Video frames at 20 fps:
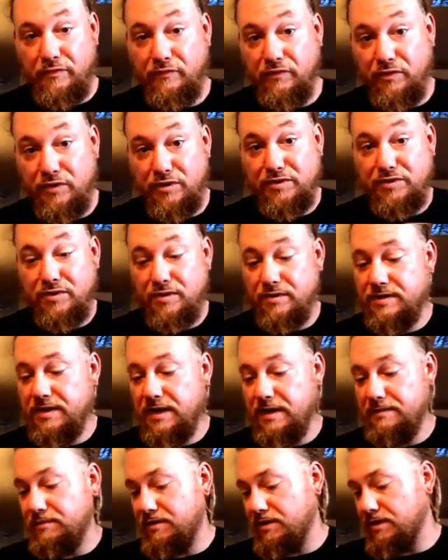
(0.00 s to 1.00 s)
before you start
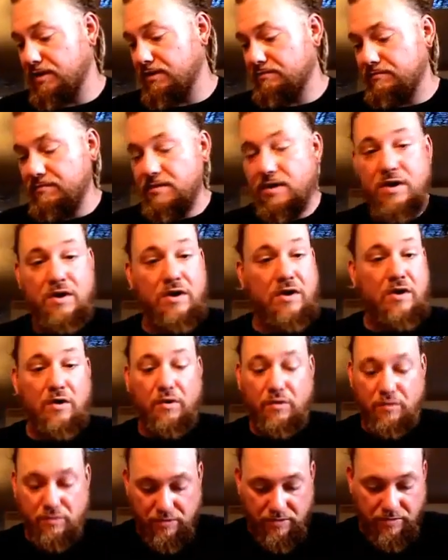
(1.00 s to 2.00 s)
taping up,
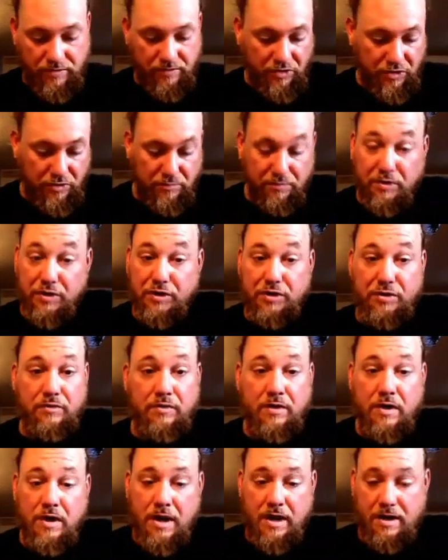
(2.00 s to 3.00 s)
or, you know, putting
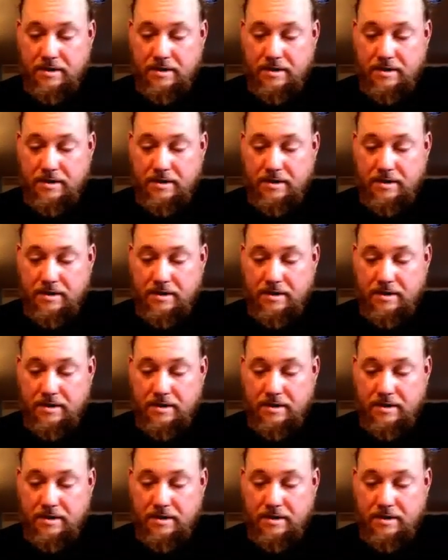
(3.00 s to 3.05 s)
your...